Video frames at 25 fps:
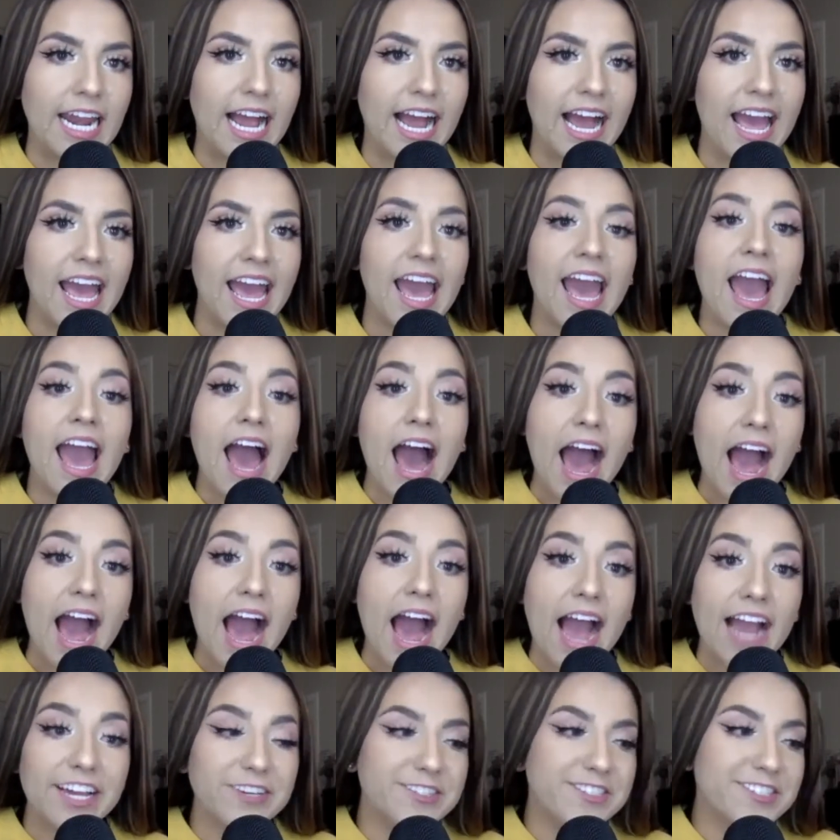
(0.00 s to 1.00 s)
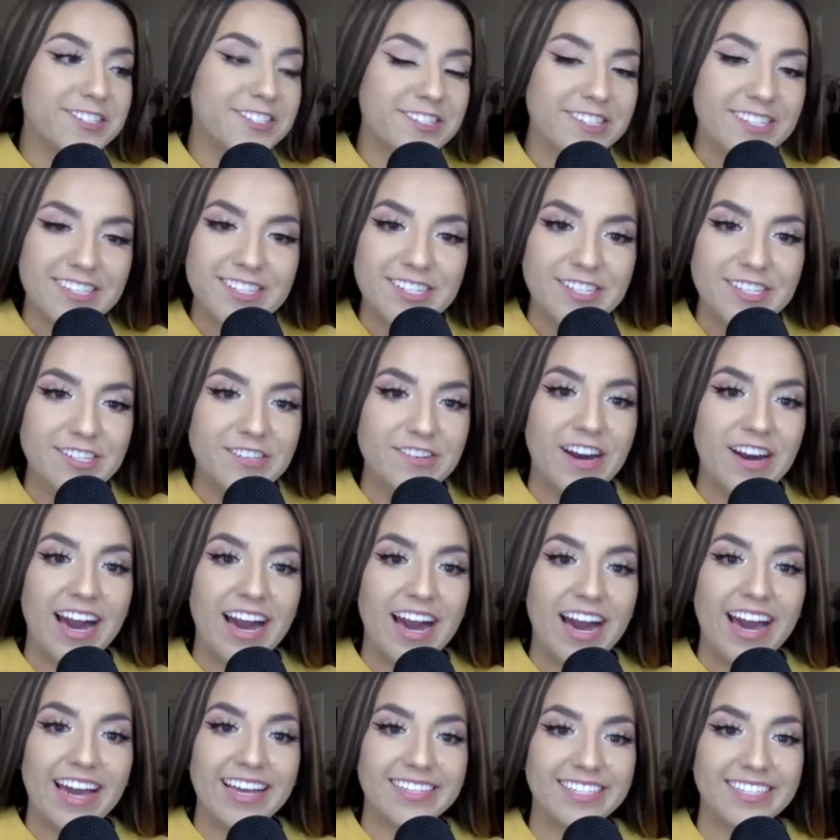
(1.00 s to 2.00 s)
And I used to do this too.
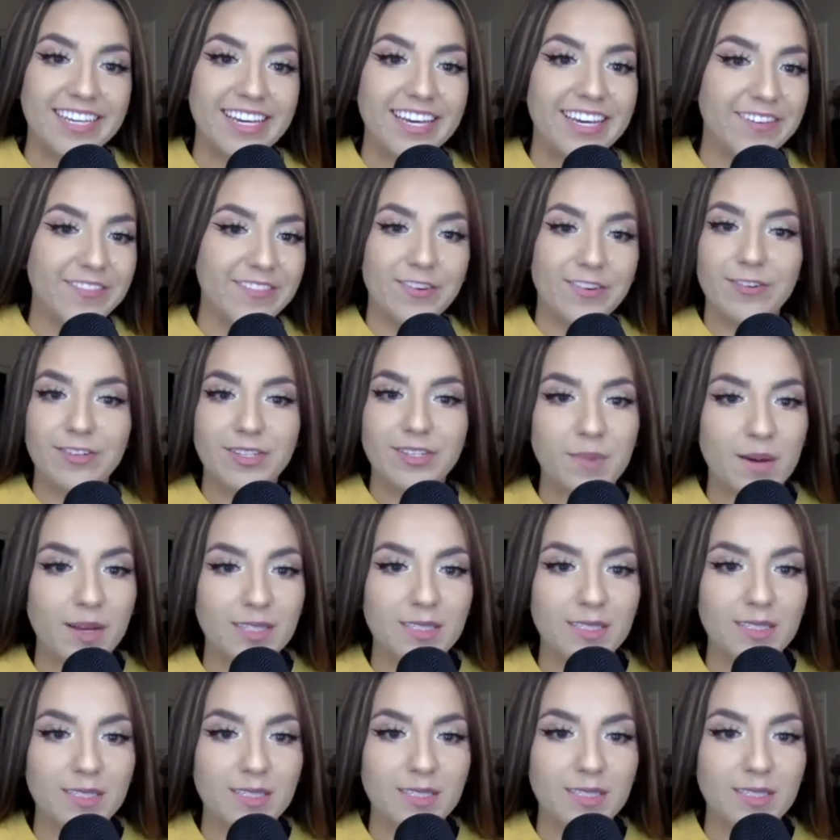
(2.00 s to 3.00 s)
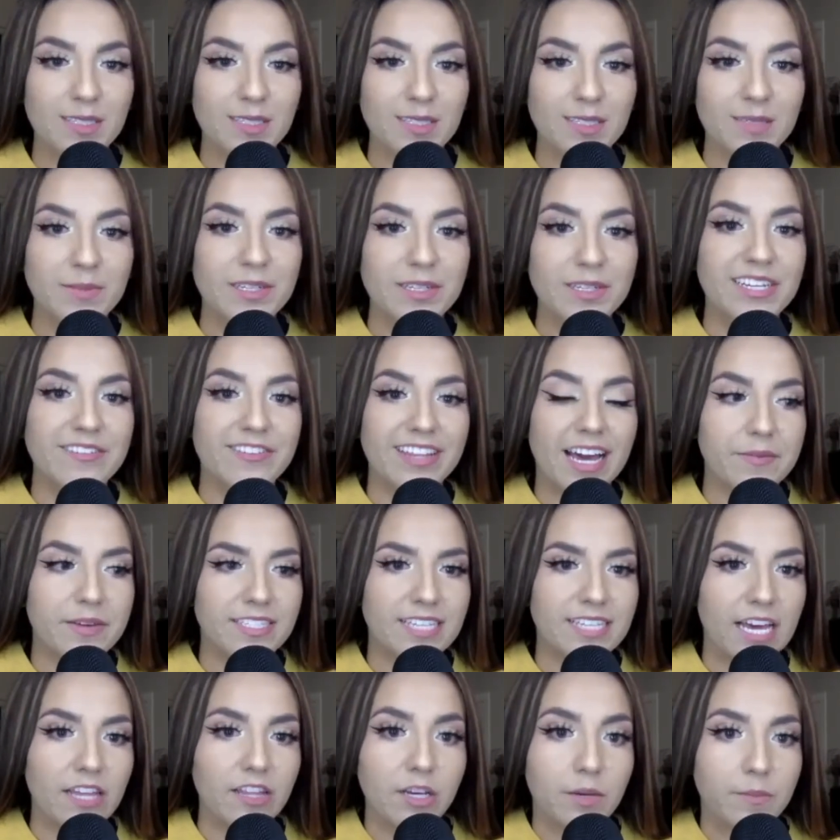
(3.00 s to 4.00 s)
I take full responsibility for that
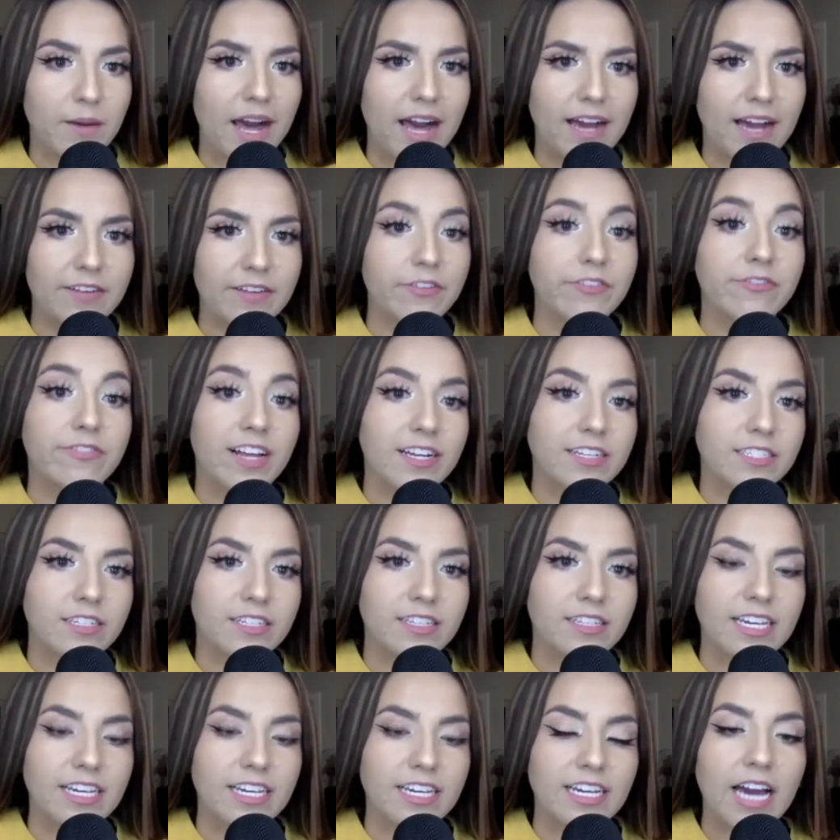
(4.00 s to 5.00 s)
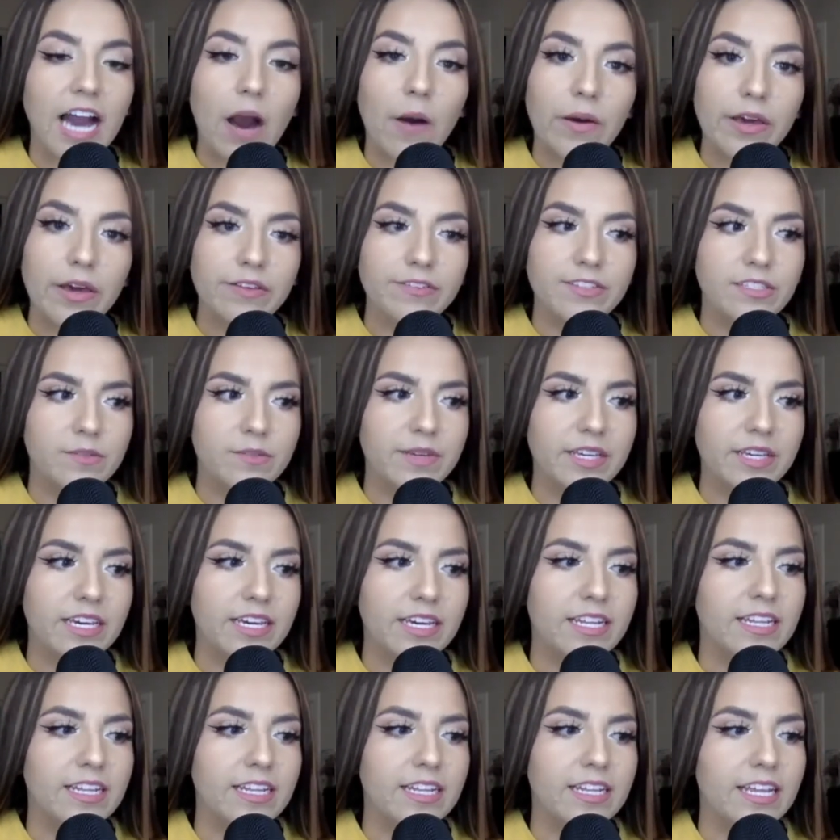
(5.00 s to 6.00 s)
because I look back and reflect on like how I used to
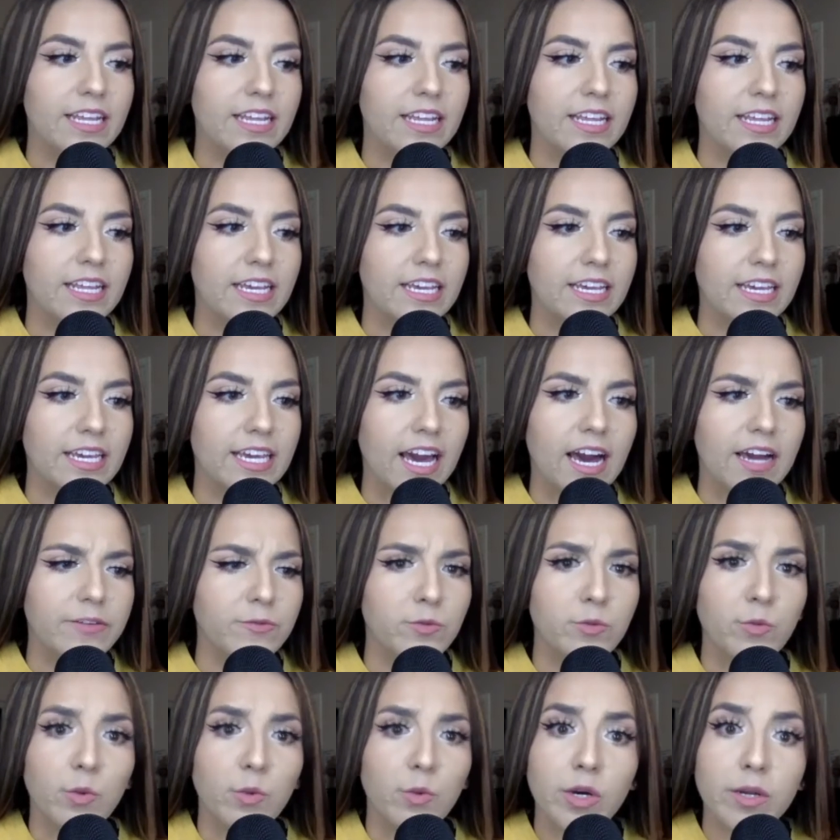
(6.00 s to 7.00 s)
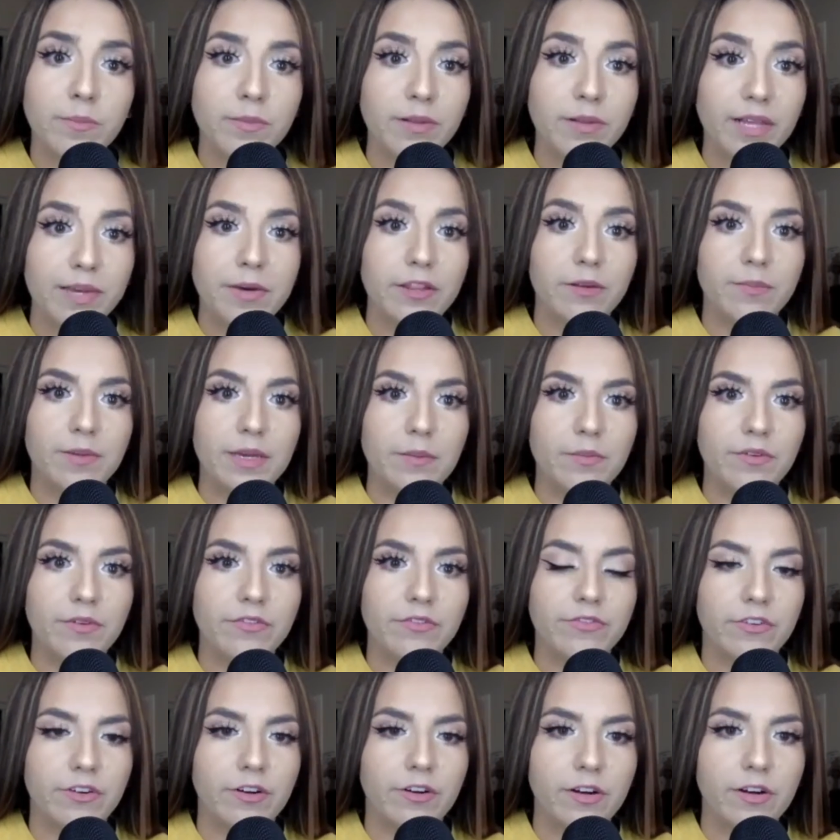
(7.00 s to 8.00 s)
be and like yeah, I would blame other
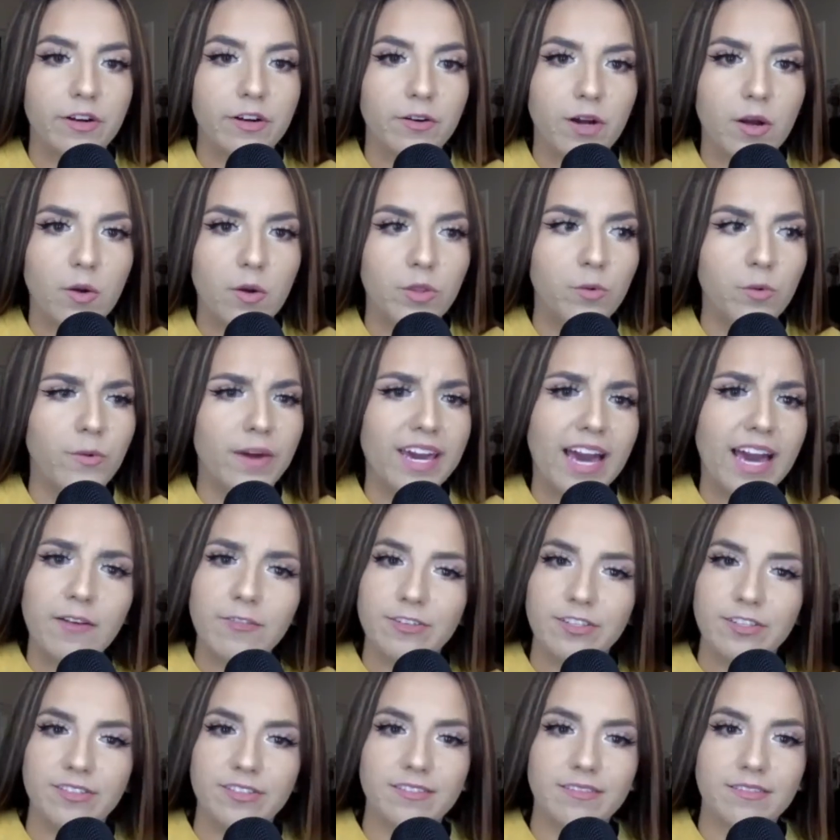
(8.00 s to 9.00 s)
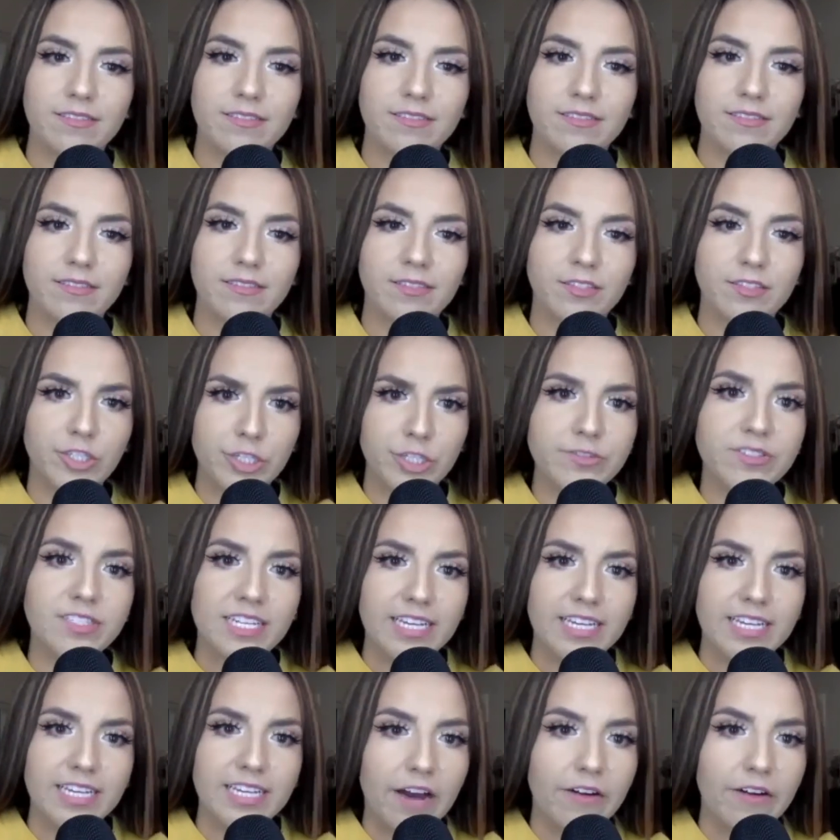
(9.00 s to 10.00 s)
people for the way I was
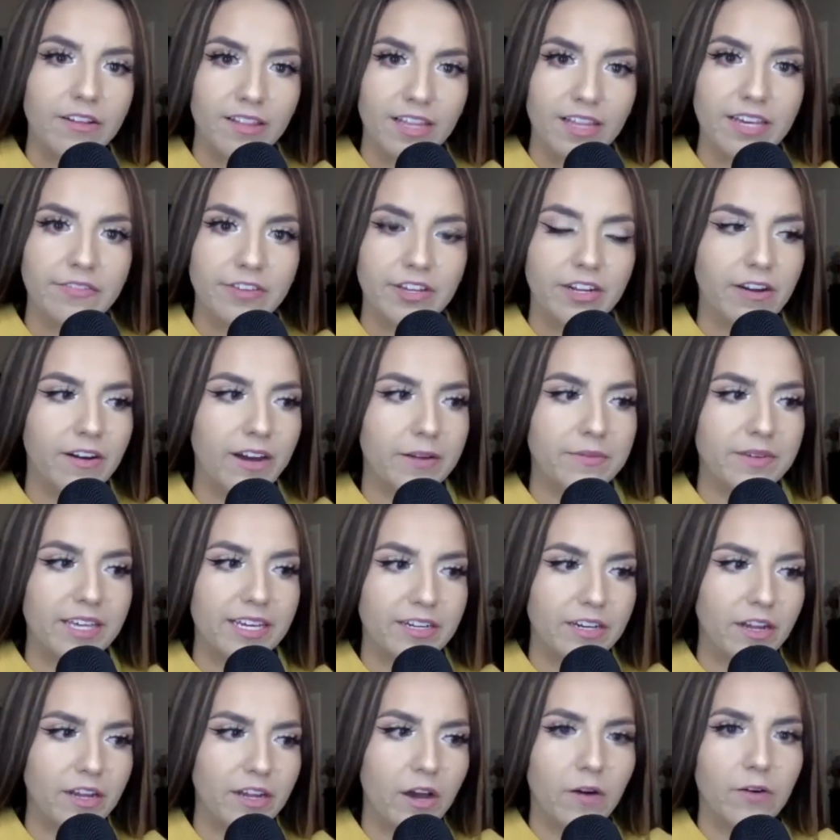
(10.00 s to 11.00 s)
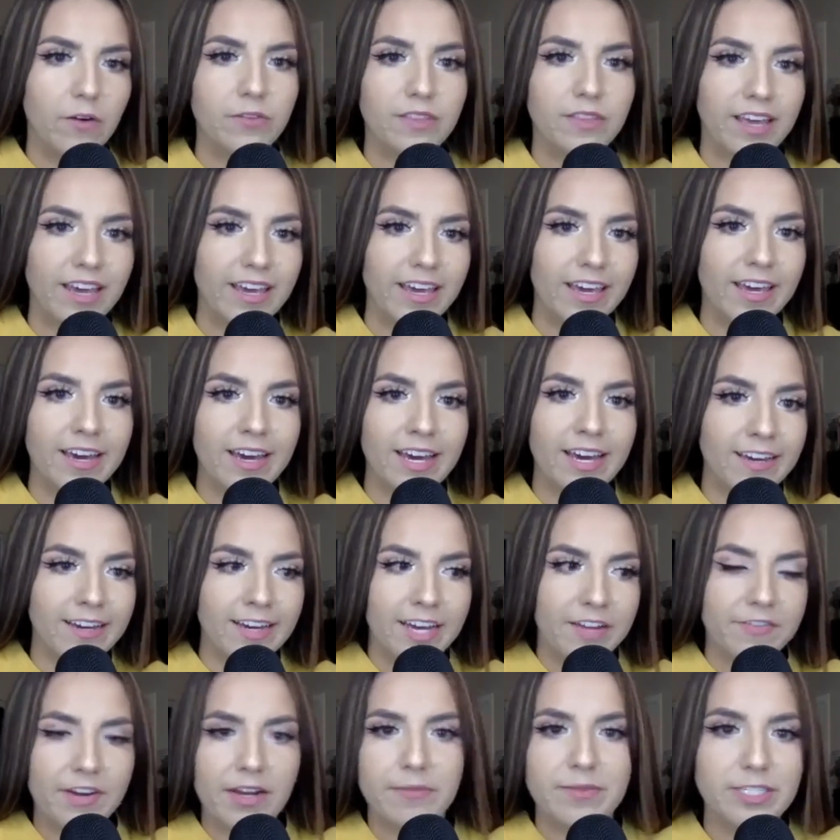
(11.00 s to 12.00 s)
choosing how to live. You know, I'd be like, no, they
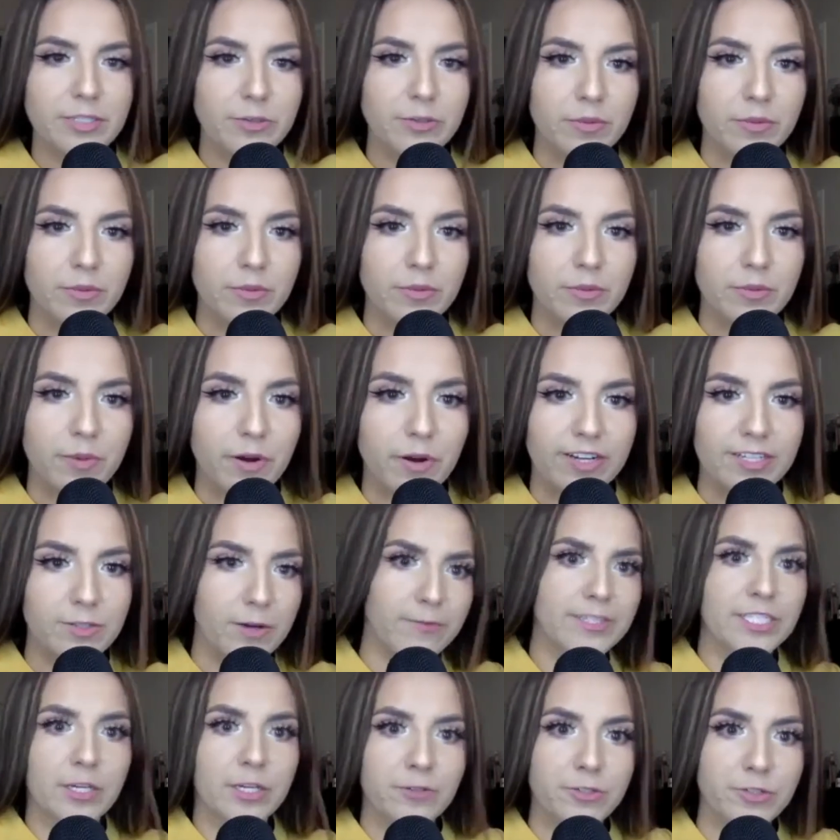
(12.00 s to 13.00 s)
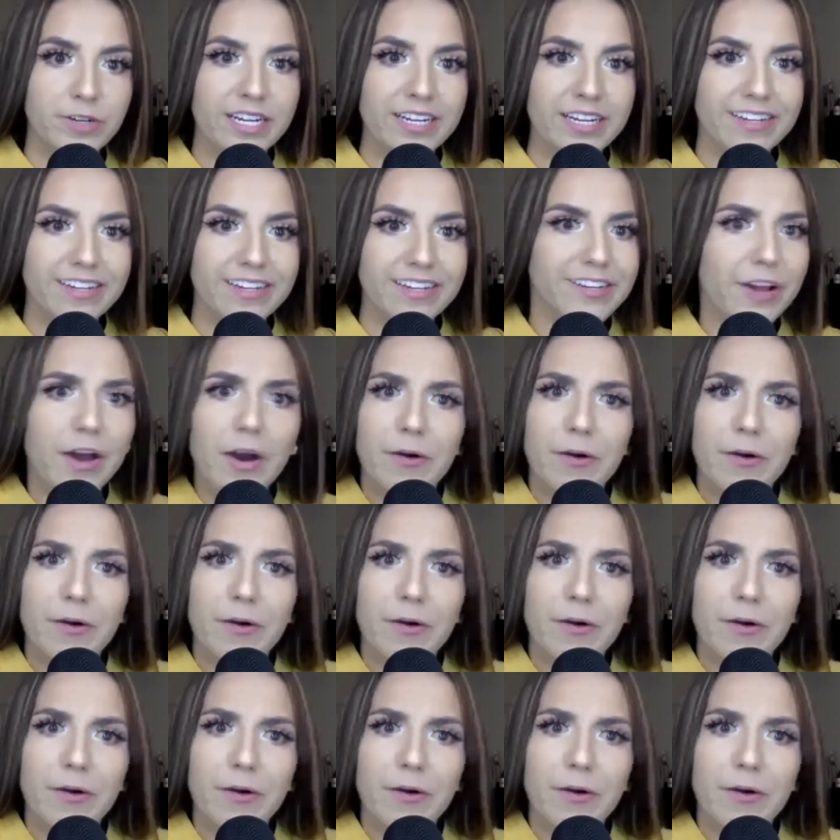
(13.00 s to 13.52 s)
invited me to a party, so I went to go drink.